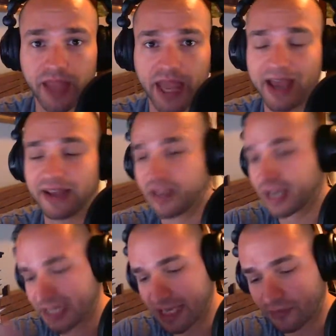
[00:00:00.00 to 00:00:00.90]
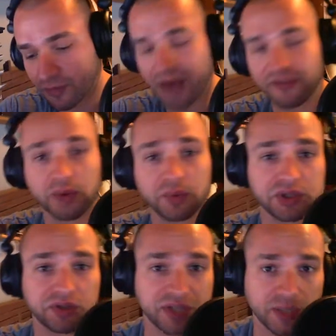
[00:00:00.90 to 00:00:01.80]
And like I said, if you have an
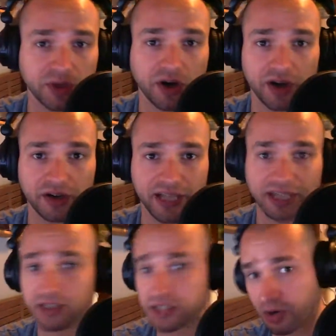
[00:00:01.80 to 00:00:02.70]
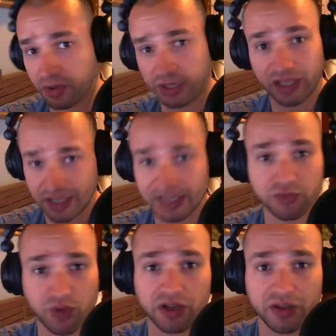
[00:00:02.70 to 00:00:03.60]
unregistered SIM card and it
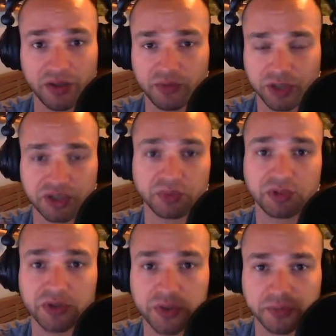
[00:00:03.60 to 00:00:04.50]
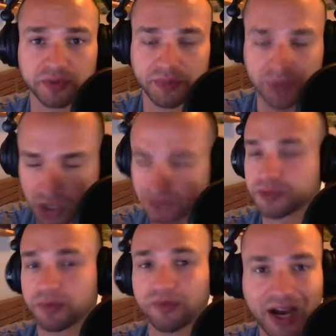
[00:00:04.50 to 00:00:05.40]
is registered with your
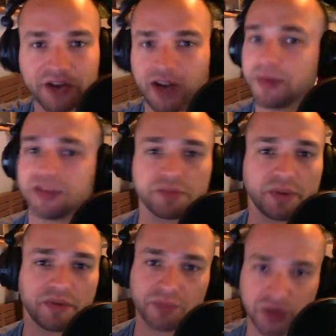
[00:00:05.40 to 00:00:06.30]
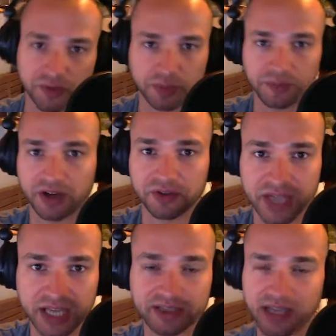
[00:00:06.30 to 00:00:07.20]
service provider, it may just be from the service
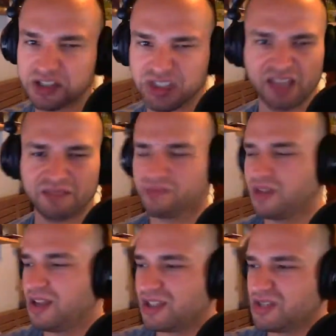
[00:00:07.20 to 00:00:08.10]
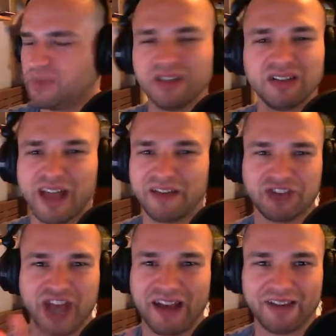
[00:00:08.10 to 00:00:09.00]
provider's end. And just do a little live
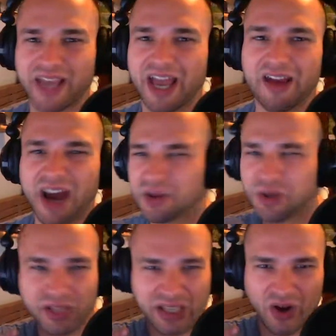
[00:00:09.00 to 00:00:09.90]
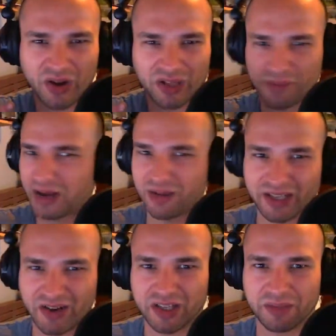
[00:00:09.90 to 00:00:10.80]
chat, okay? I know you don't like calling them. I don't
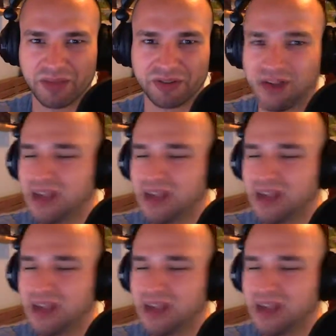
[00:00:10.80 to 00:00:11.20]
like calling them either.